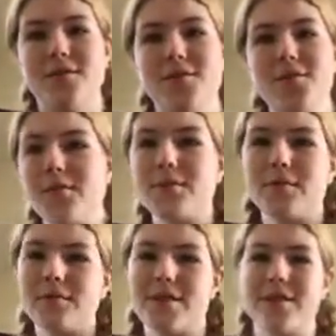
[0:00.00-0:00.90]
2
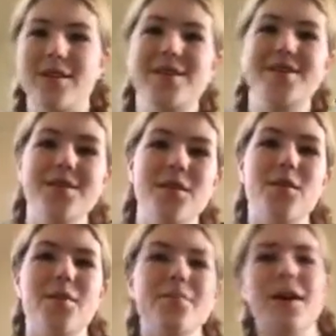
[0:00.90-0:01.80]
service dogs. No,
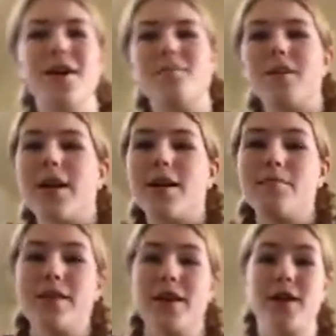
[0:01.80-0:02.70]
I'm not, but I am
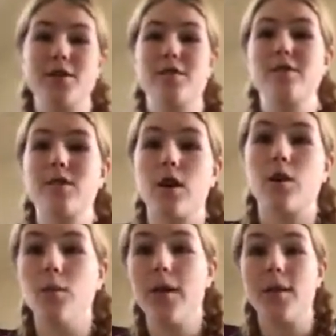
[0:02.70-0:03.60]
getting a service
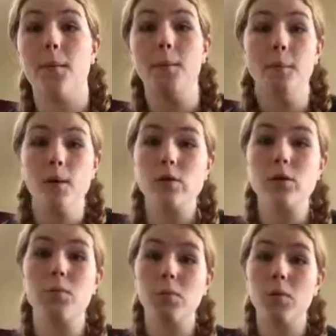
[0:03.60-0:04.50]
dog with
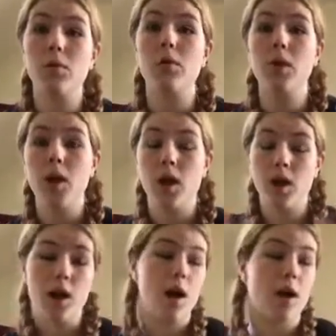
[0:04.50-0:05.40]
multiple
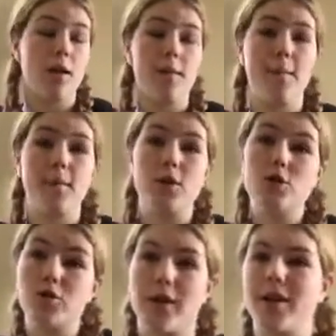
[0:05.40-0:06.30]

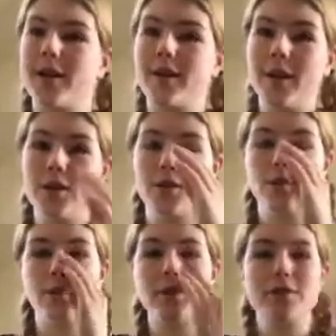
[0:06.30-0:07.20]
training.
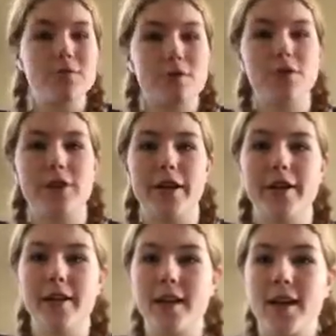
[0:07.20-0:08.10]
So when we do start
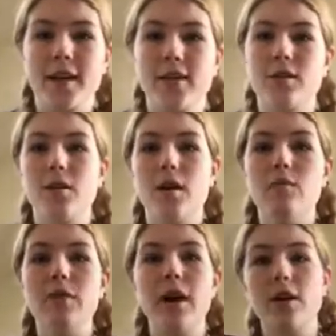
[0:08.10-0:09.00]
training again,
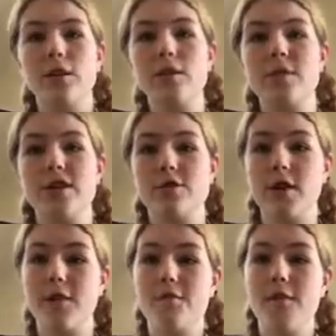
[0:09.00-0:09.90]
we are going to be
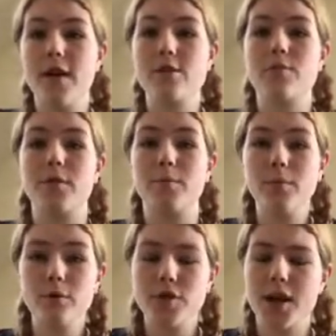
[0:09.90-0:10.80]
using a vest with a
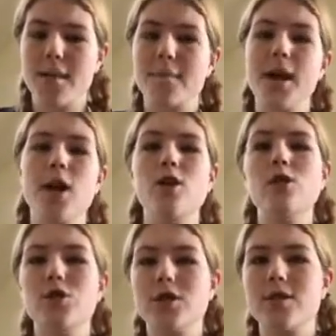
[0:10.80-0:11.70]
pull strap
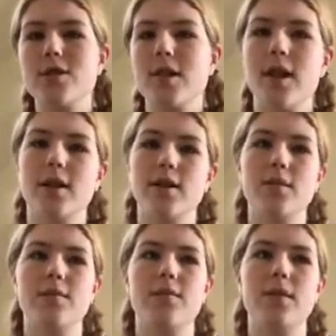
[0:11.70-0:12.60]
just to kind
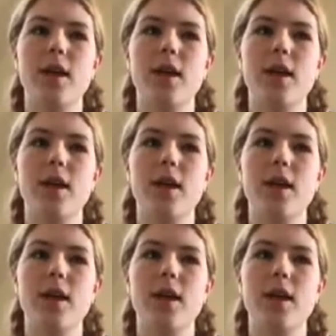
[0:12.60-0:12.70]
of